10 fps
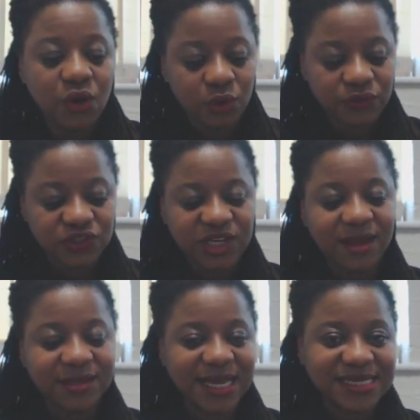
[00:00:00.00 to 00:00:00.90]
or the
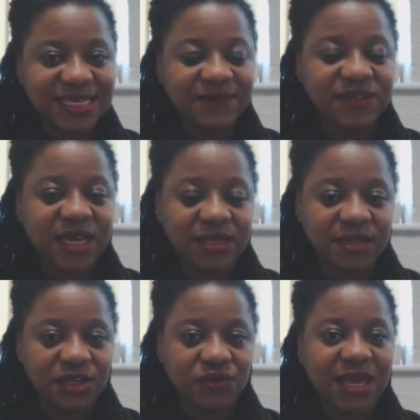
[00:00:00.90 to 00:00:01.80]
child has lived in
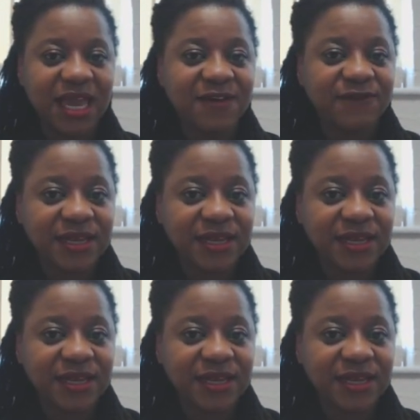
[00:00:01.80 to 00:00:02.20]
the UK